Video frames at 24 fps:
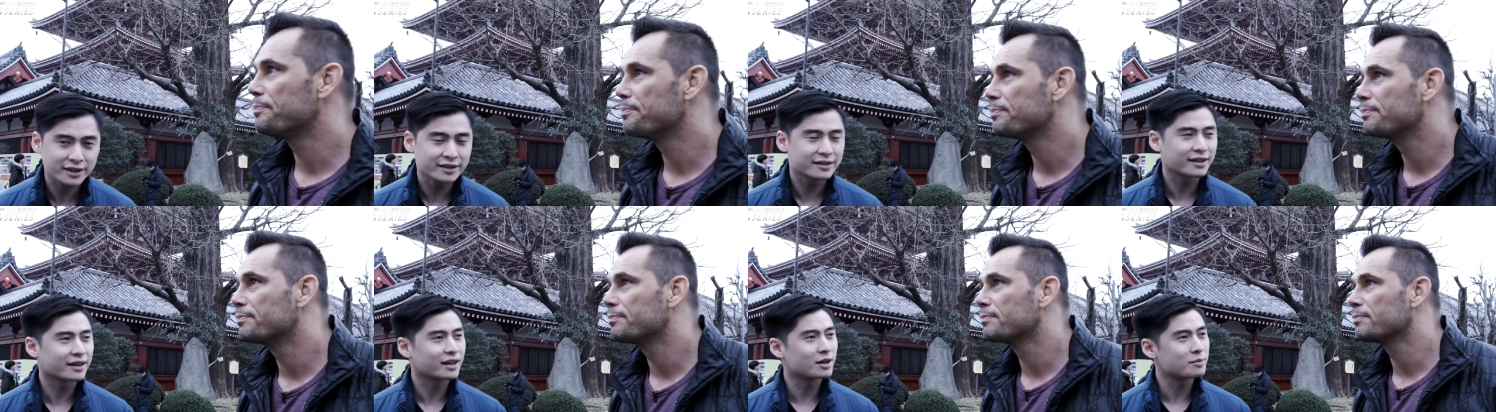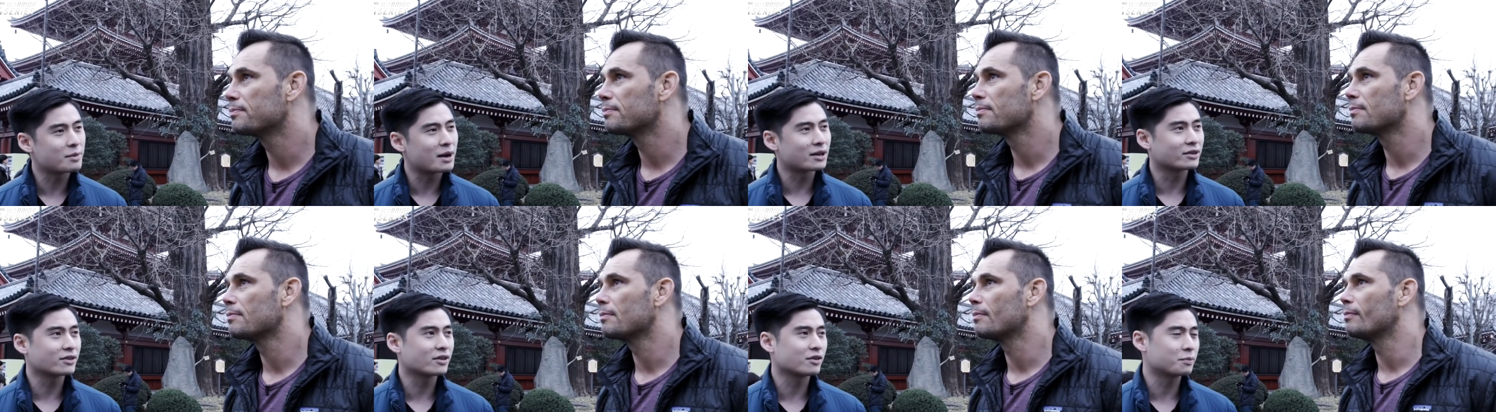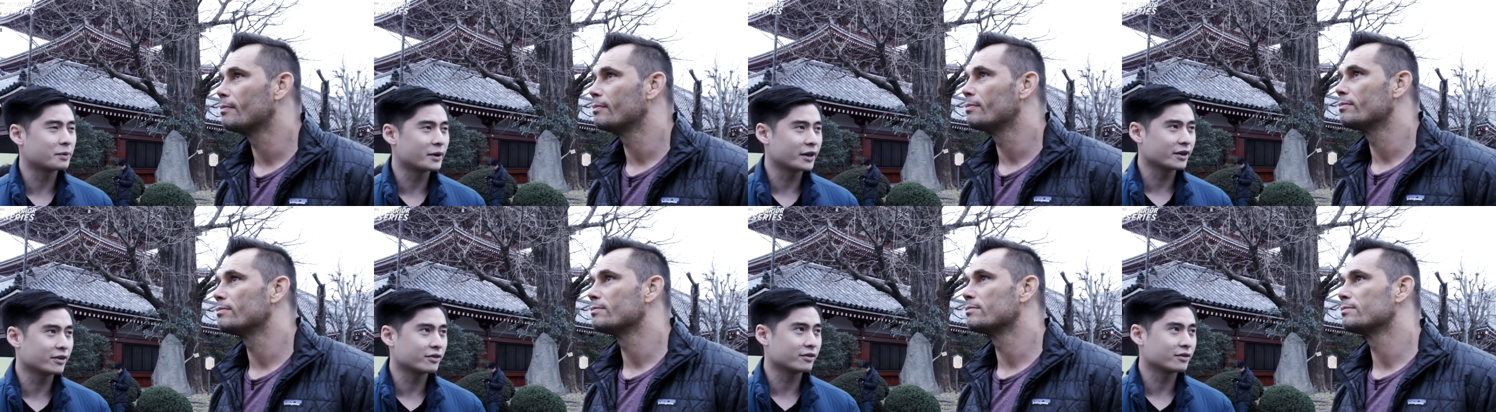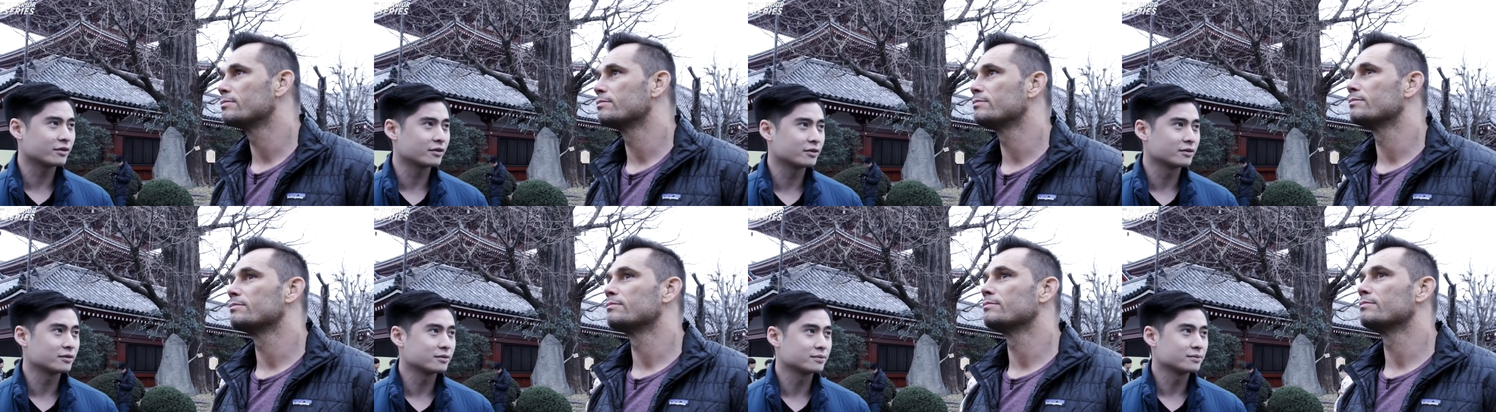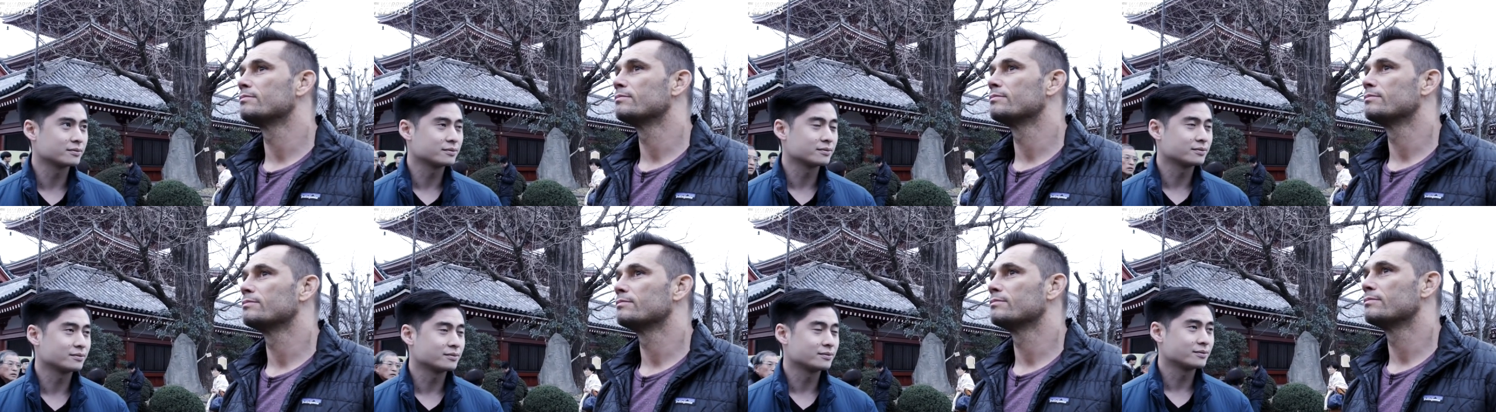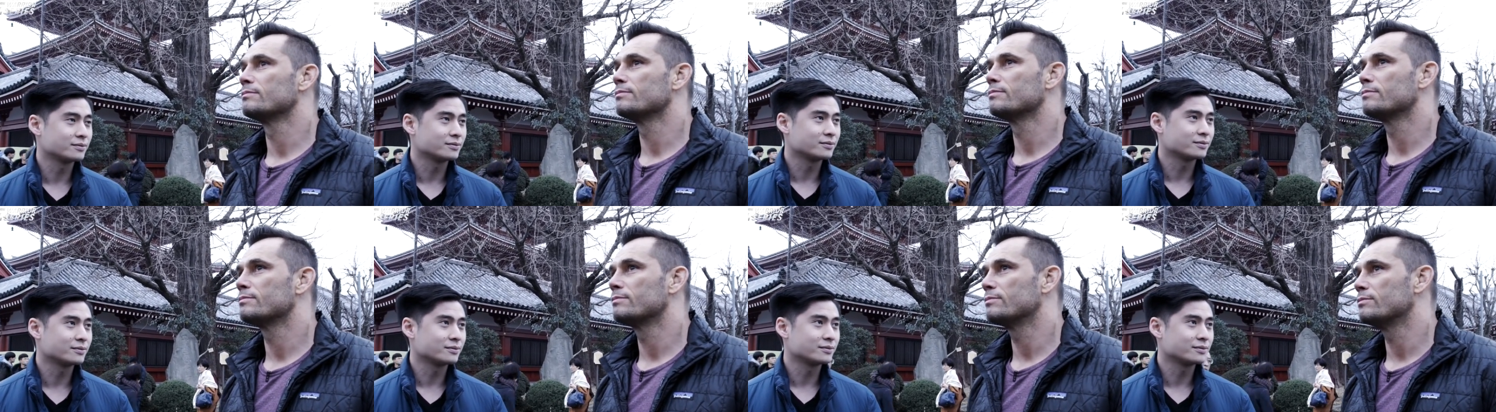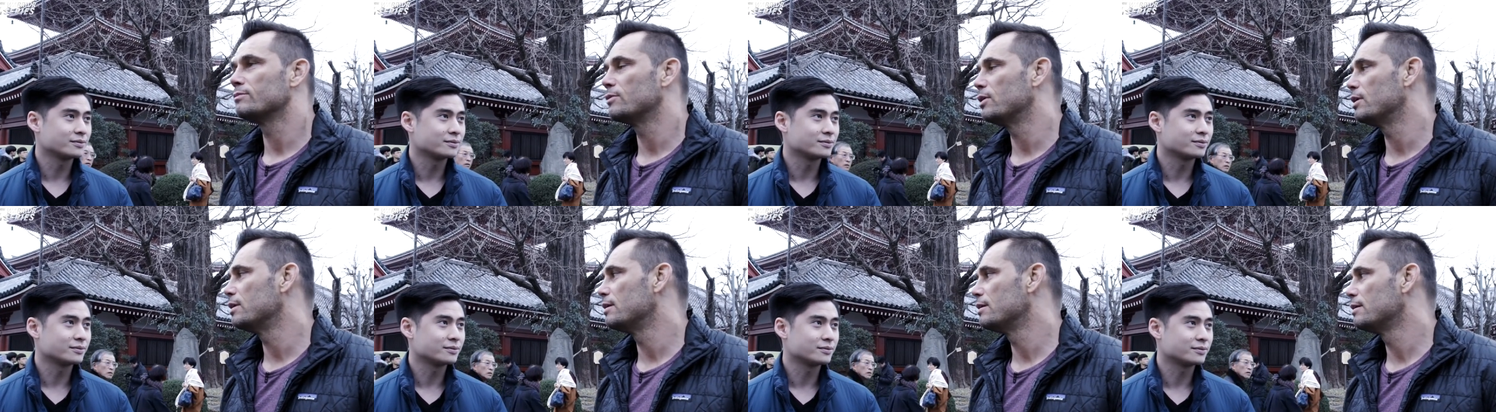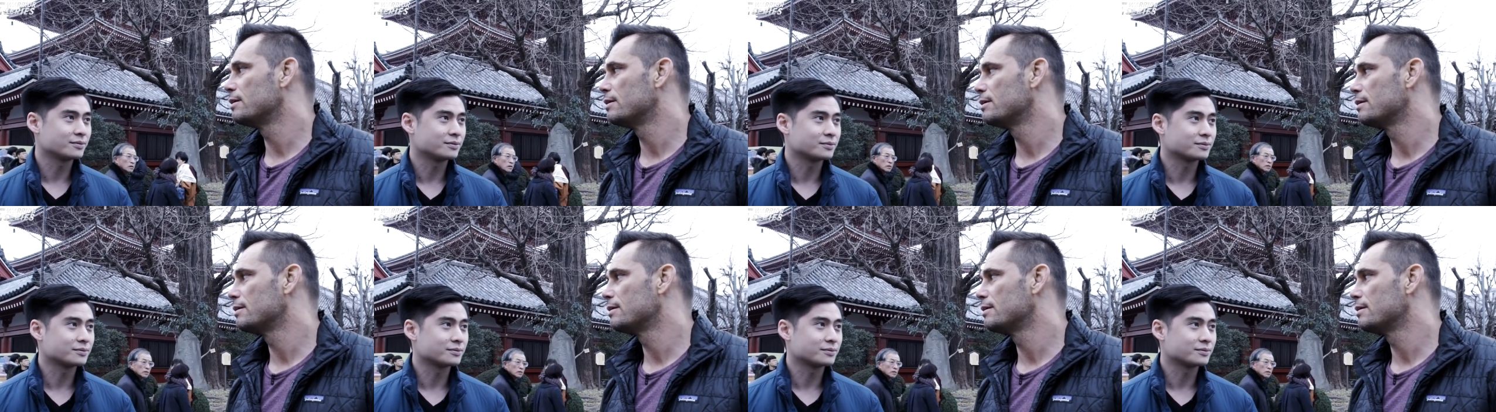Speaker 1: detail about this place. What?